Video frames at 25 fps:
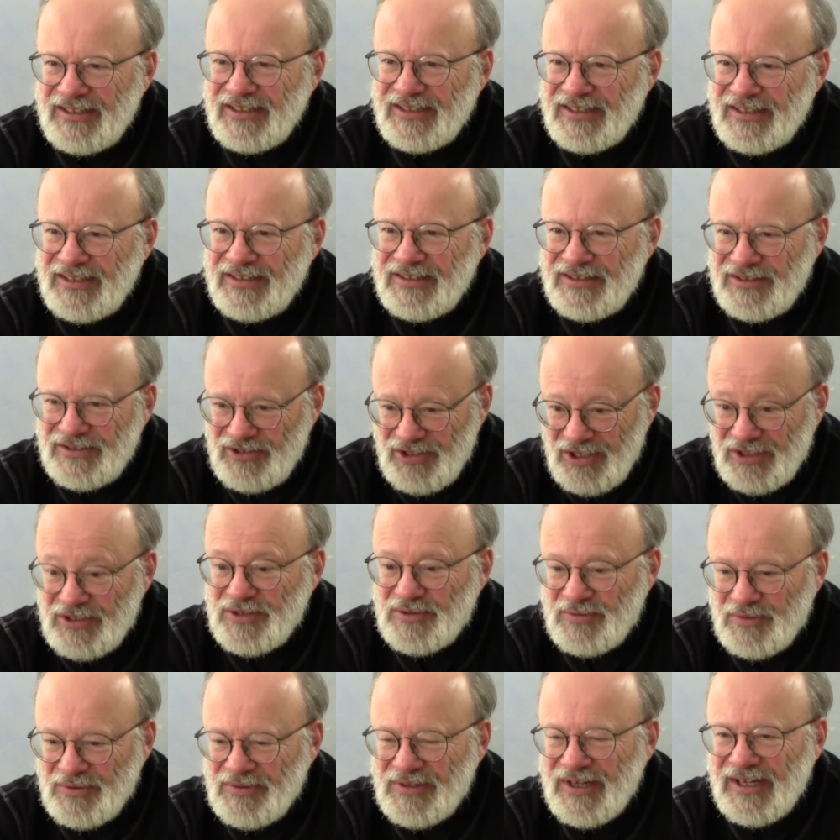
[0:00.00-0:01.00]
that the
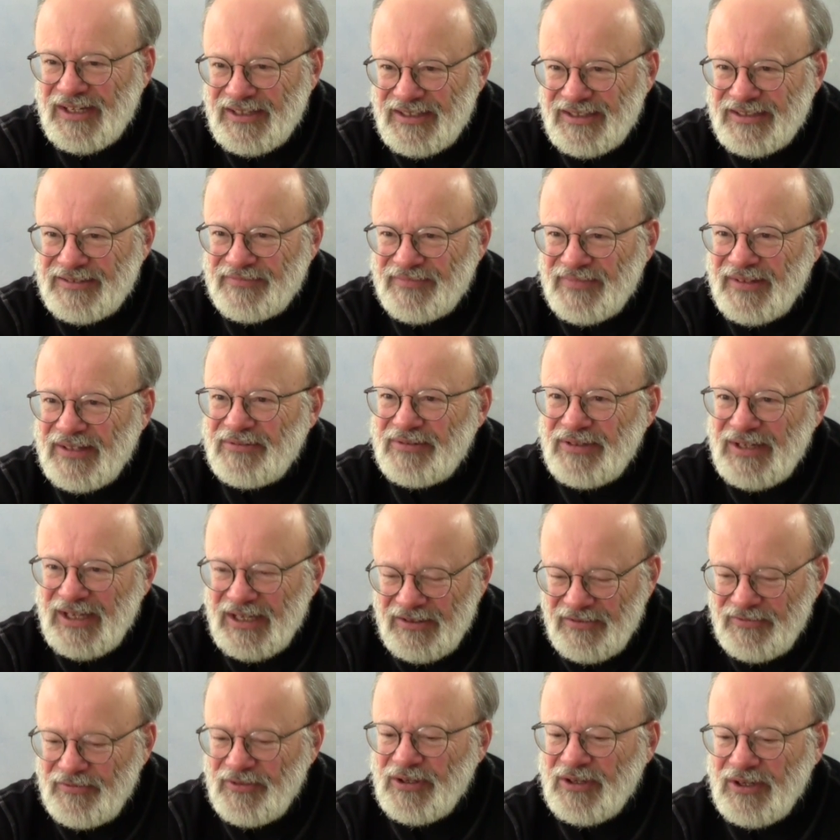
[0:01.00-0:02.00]
judges were right, and we
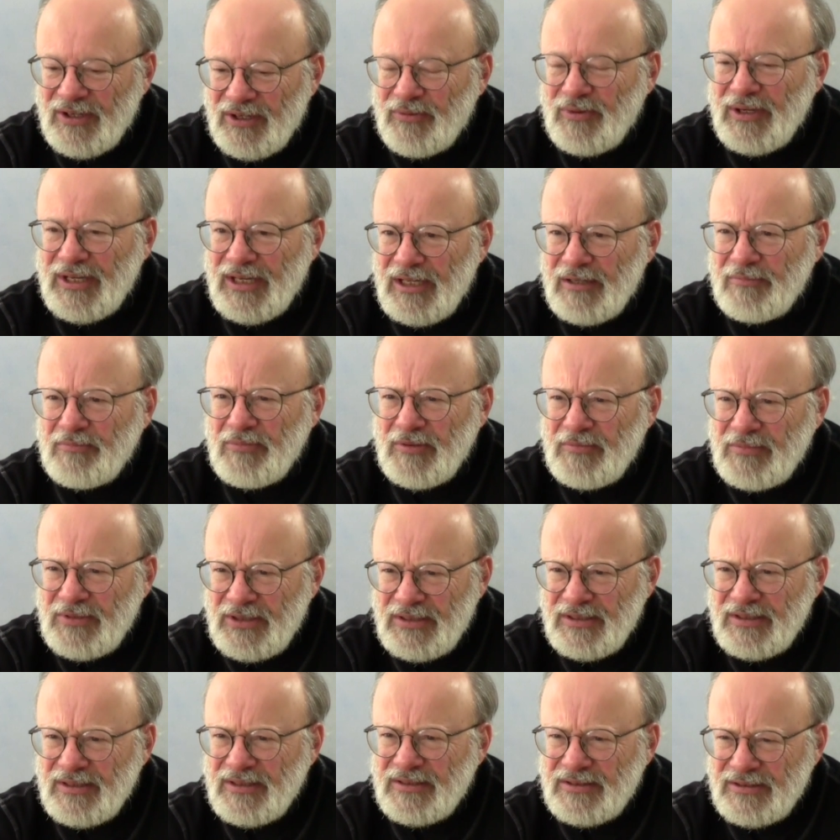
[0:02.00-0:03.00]
had to figure out a way to
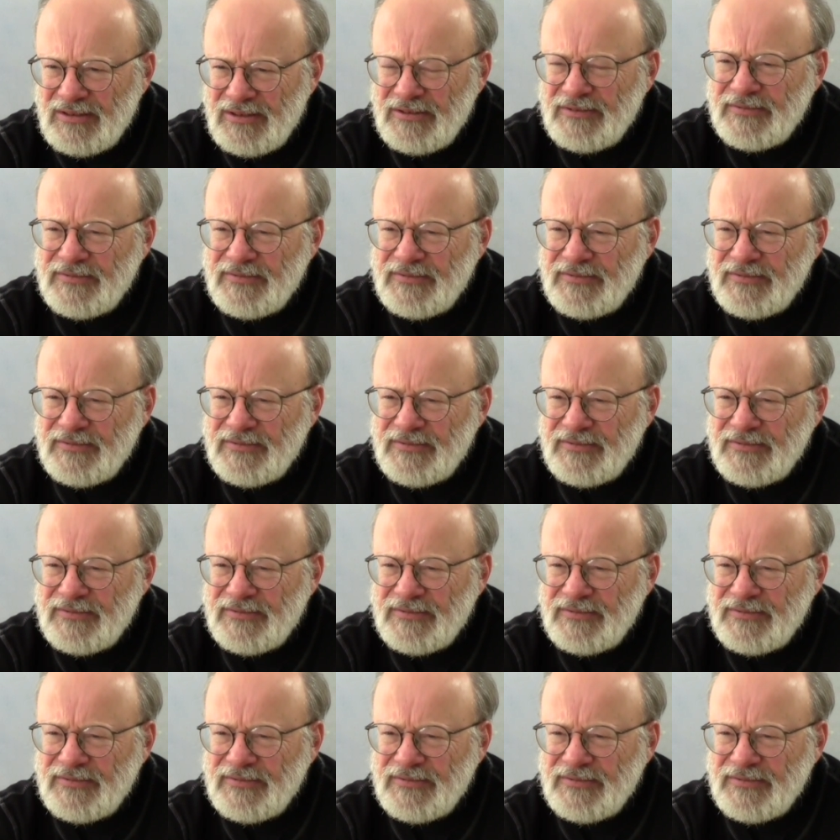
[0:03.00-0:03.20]
implement this.